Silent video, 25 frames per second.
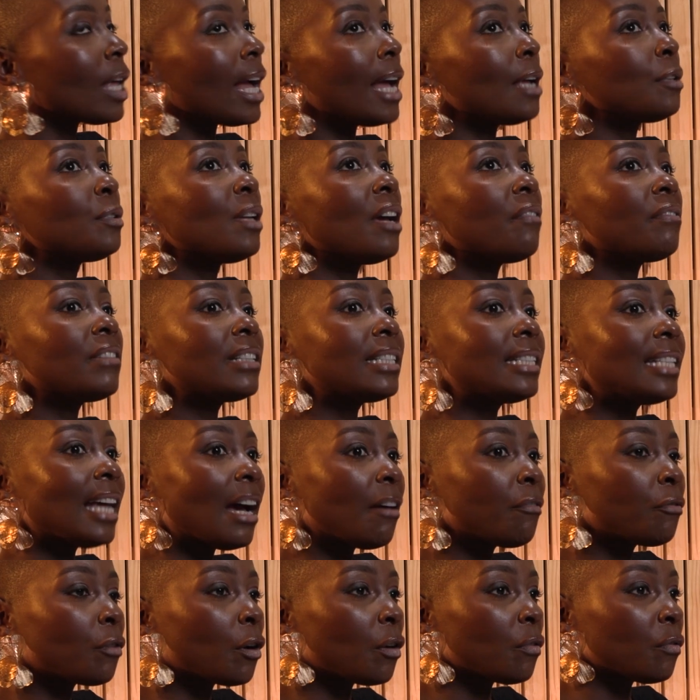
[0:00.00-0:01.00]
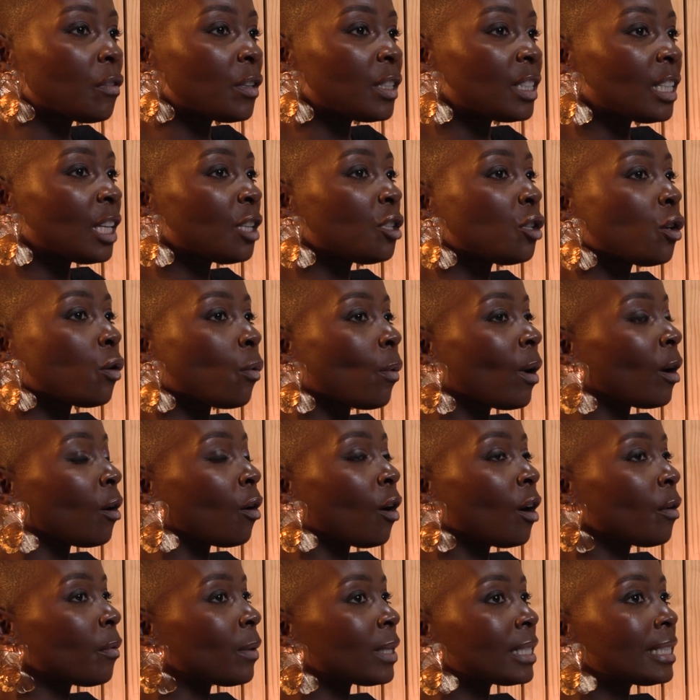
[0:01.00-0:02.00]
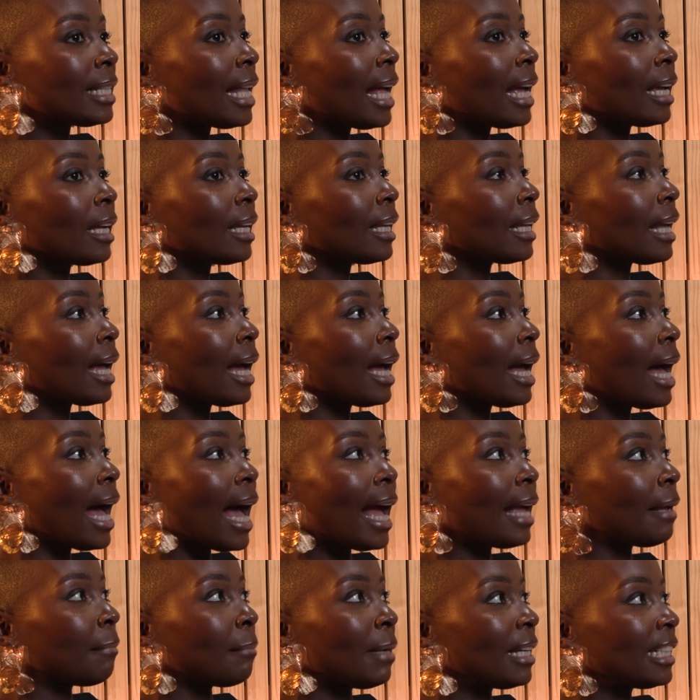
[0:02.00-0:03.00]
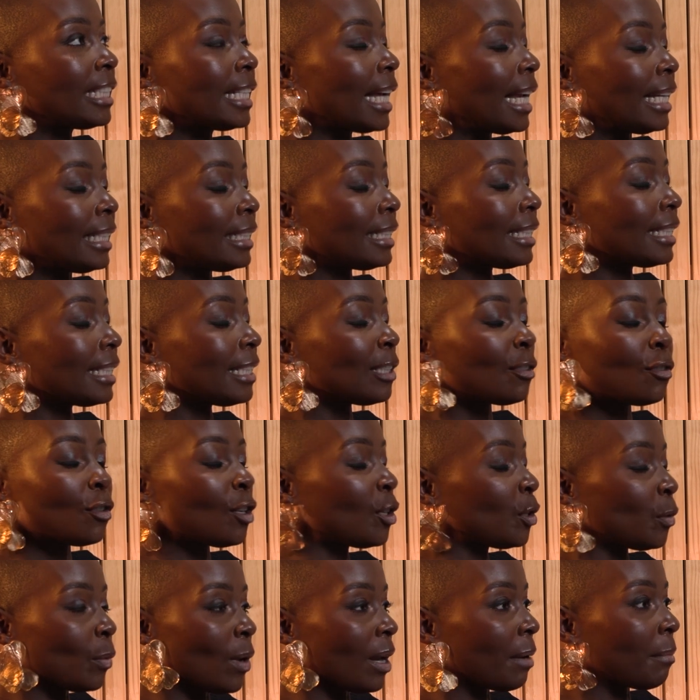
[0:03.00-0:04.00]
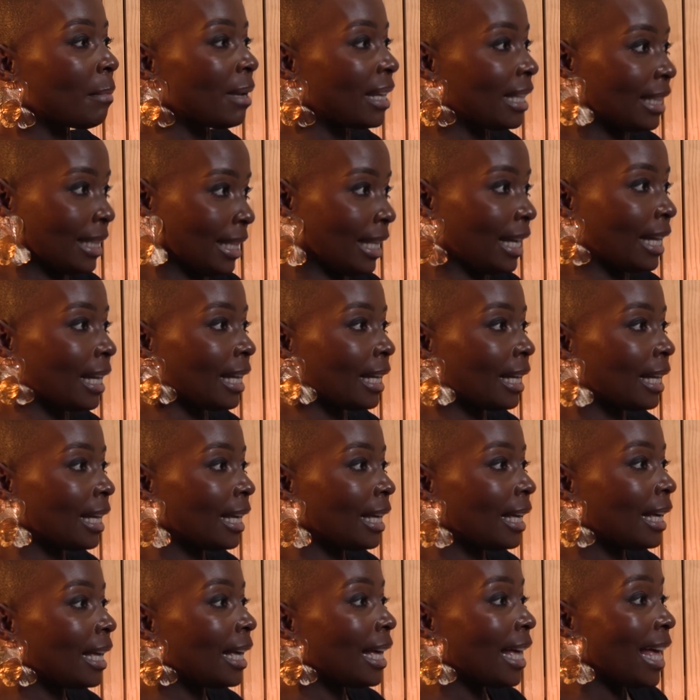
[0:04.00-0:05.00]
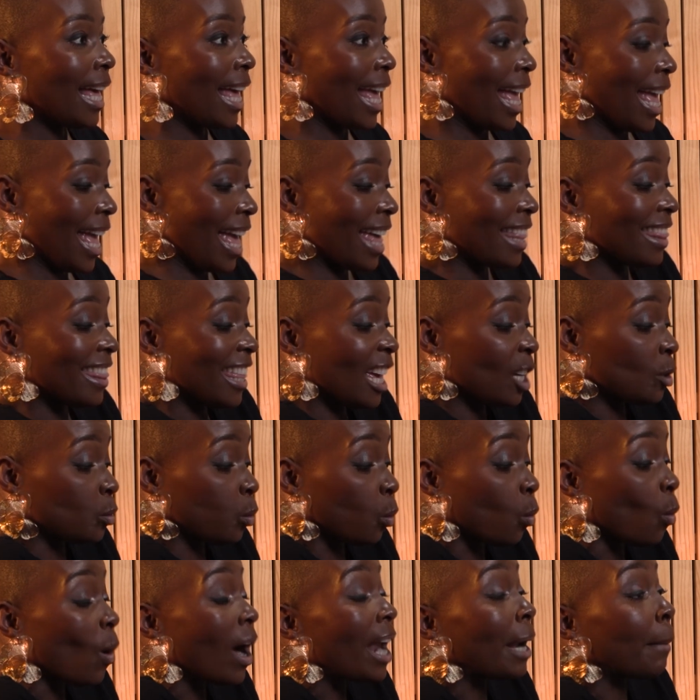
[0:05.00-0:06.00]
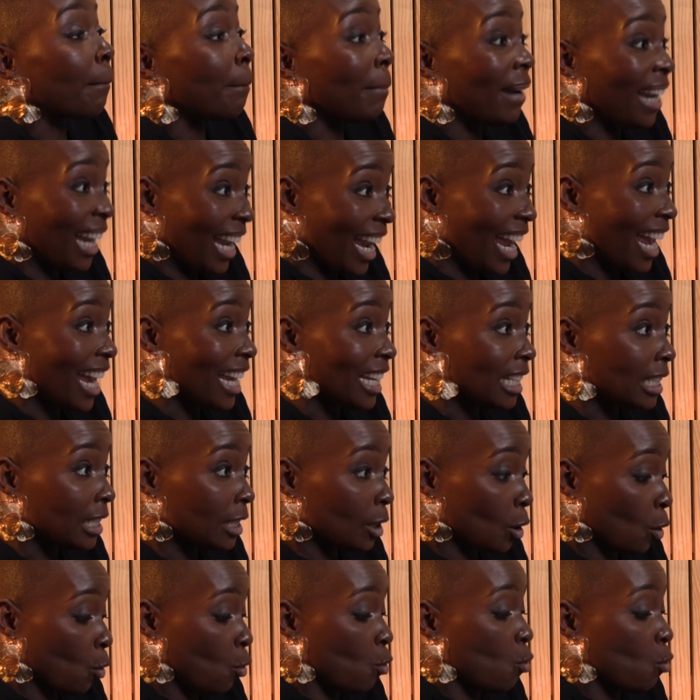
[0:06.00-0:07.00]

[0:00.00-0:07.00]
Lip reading: So I had to have a tough conversation where God was like, "Aye, my child, it's not one main thing. At that one place,